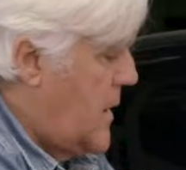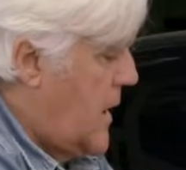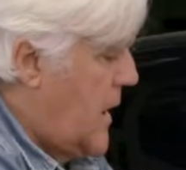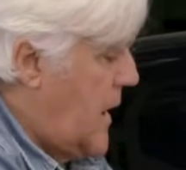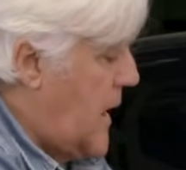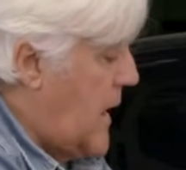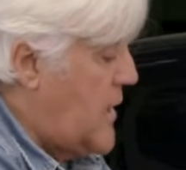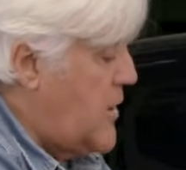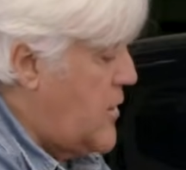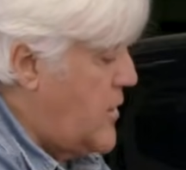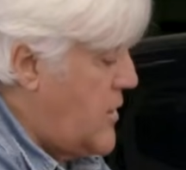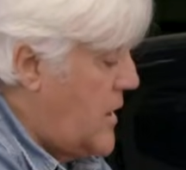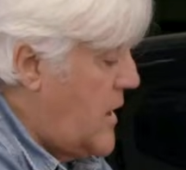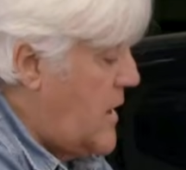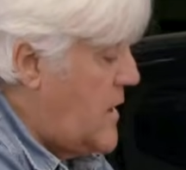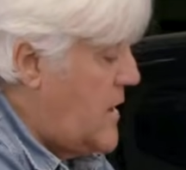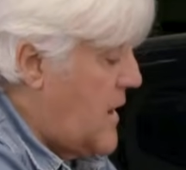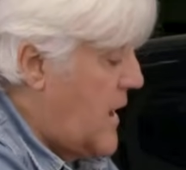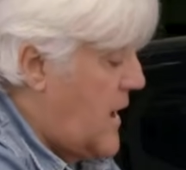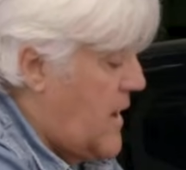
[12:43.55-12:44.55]
And you
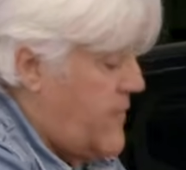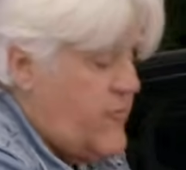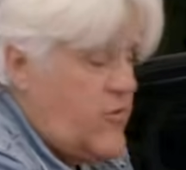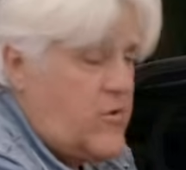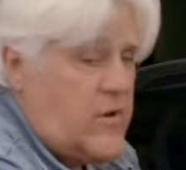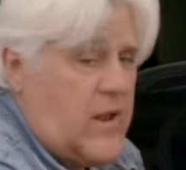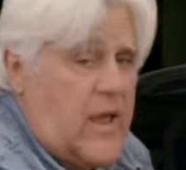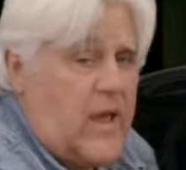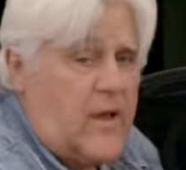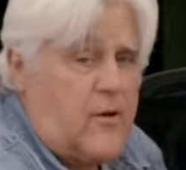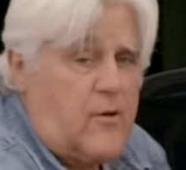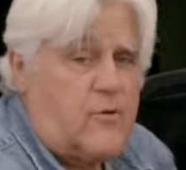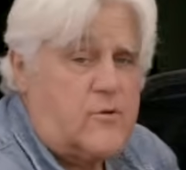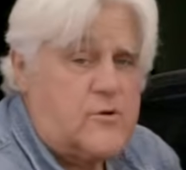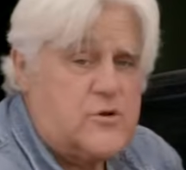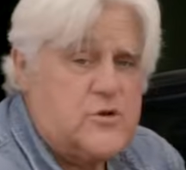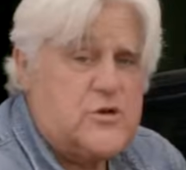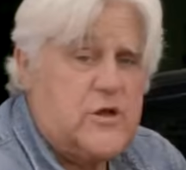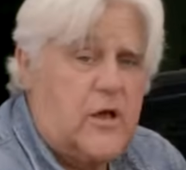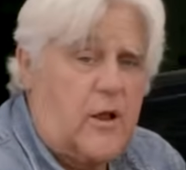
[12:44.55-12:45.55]
need to have your dad
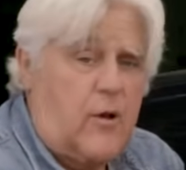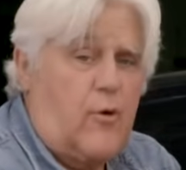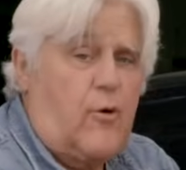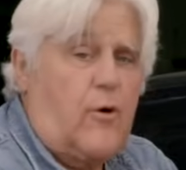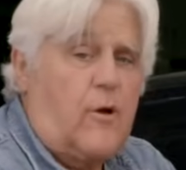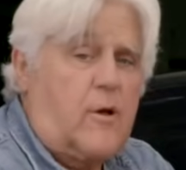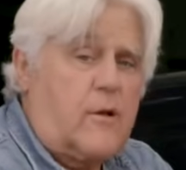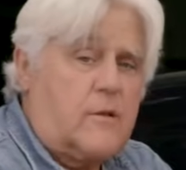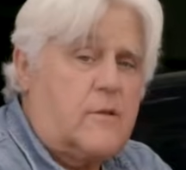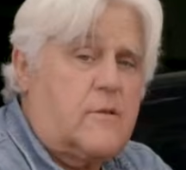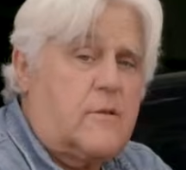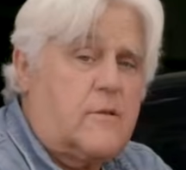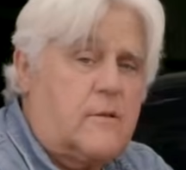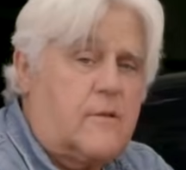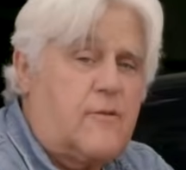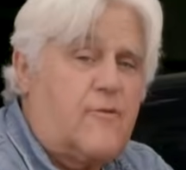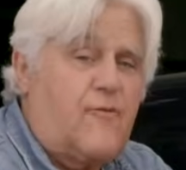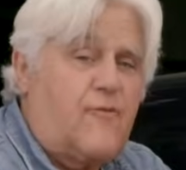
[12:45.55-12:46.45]
own Shell Oil to